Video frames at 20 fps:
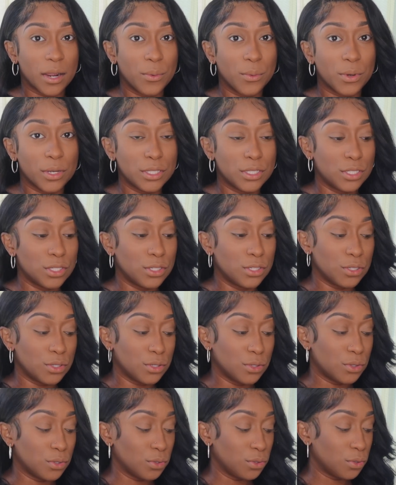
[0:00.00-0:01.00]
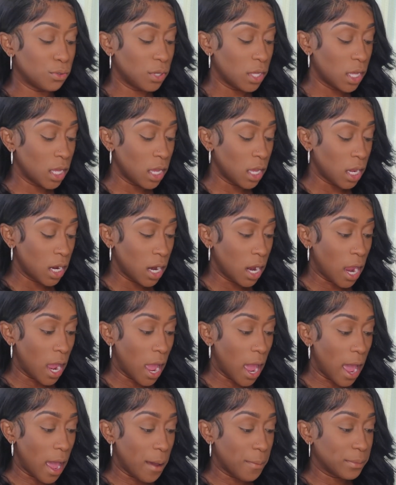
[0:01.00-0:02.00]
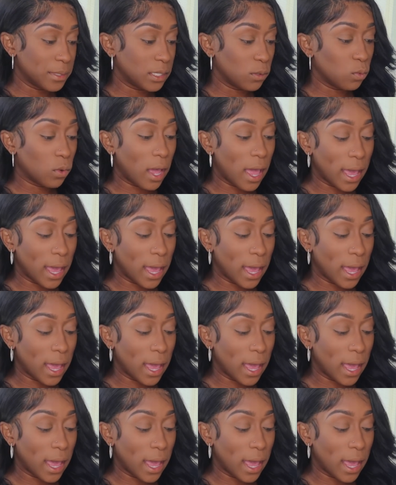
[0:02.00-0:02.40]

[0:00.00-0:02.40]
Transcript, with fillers: I want to do, well